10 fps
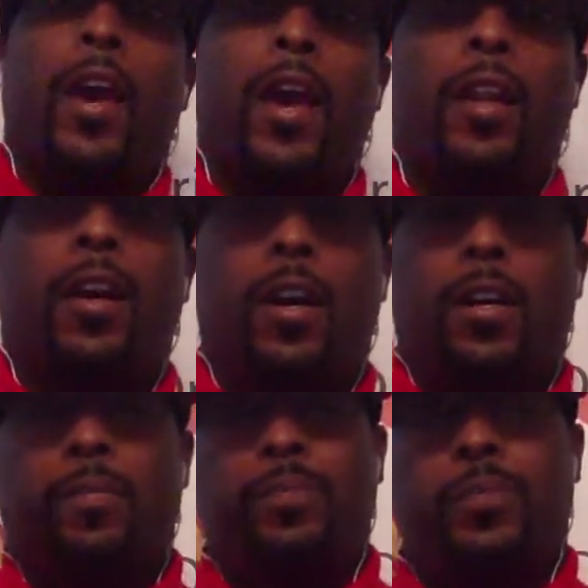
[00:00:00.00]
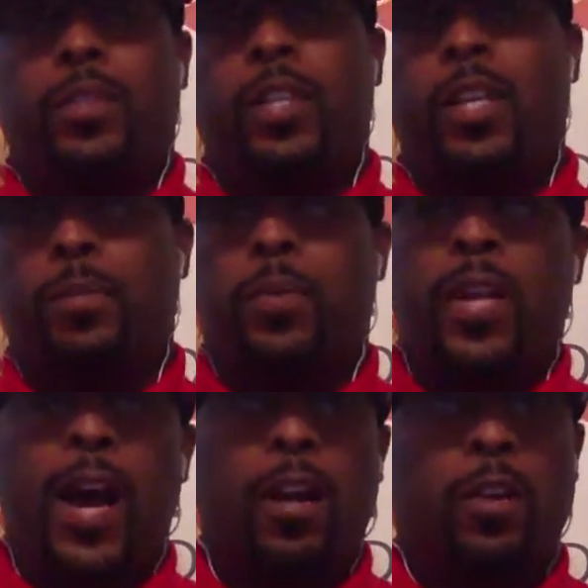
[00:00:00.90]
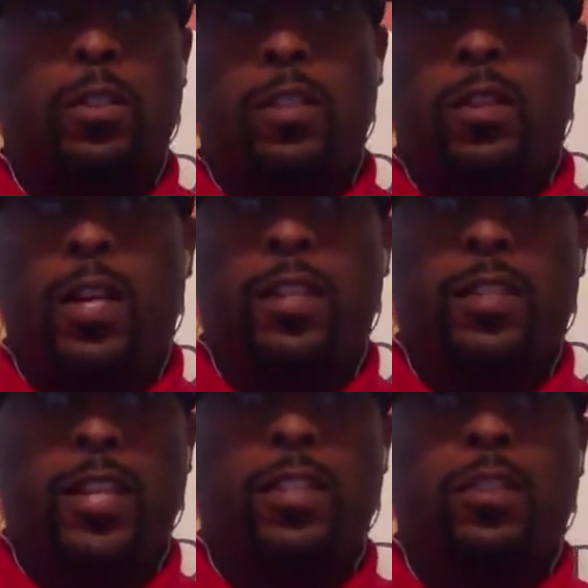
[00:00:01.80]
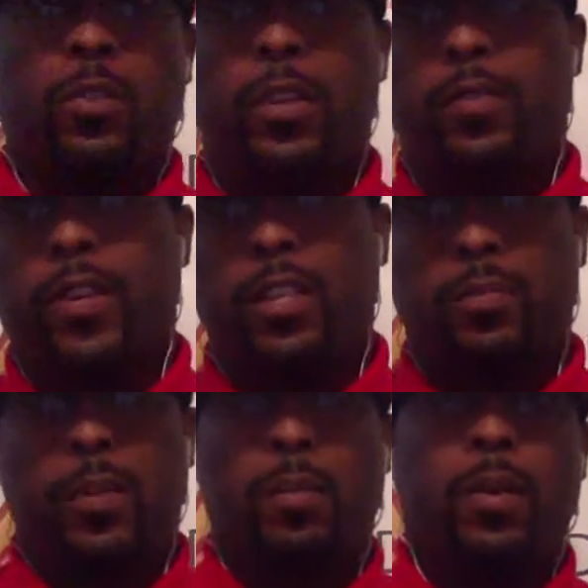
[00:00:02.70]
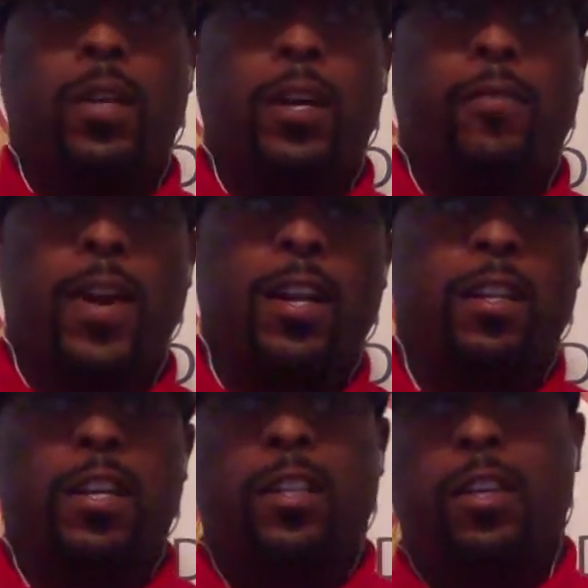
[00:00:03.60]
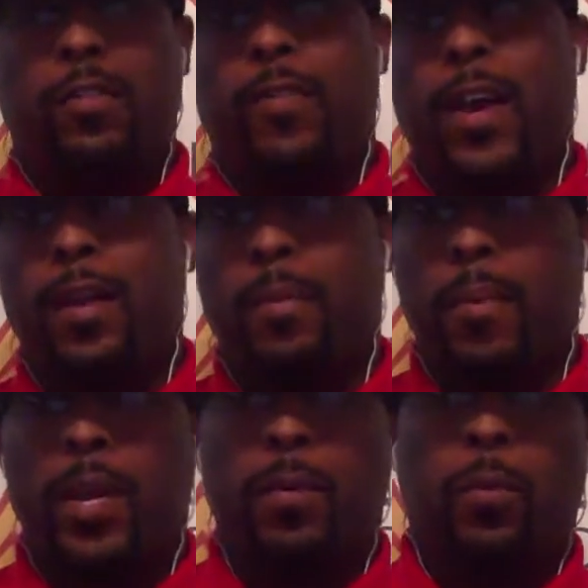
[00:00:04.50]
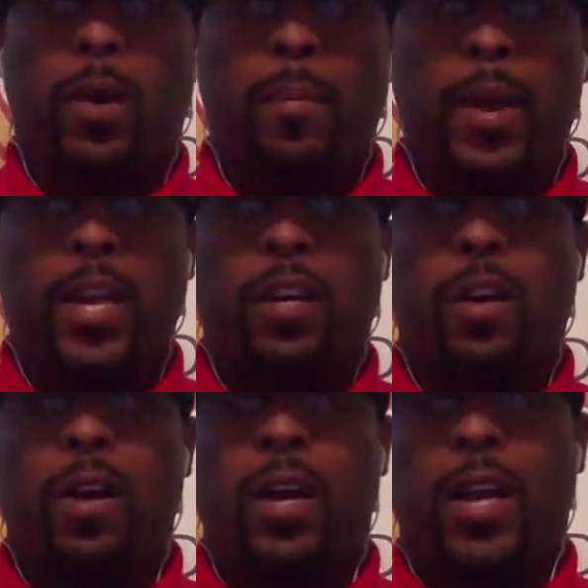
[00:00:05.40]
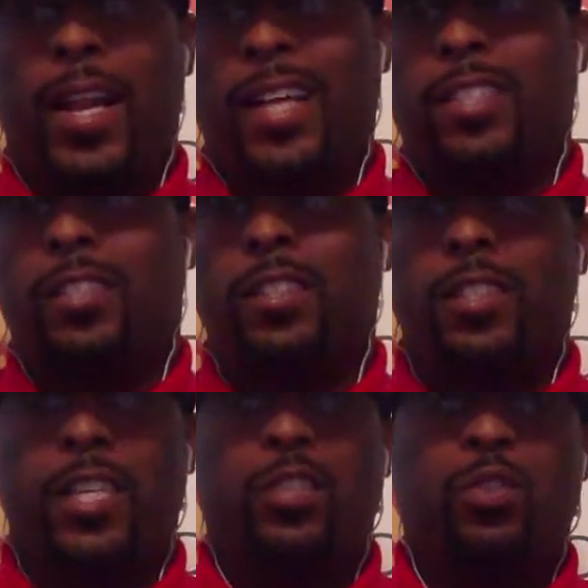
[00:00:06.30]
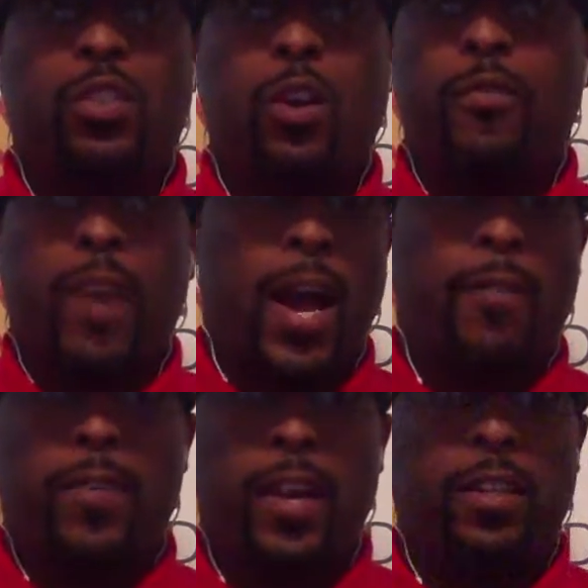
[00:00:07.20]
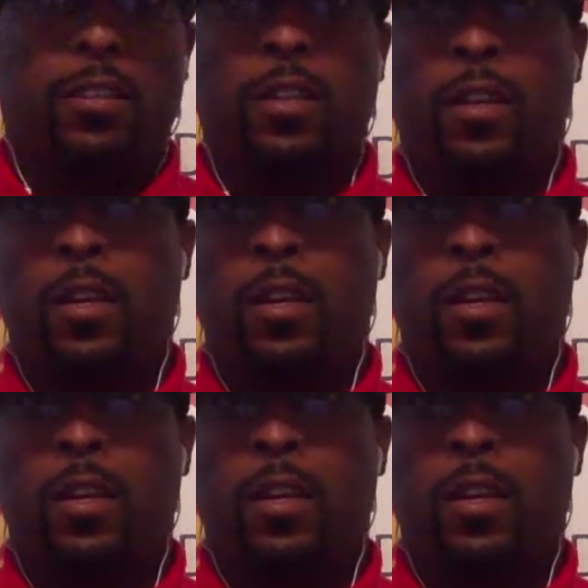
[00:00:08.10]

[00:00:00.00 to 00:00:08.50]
And put all those on there. Take the three events, put them on there, find another good fight, make one main card, and I just suggest you show five fights.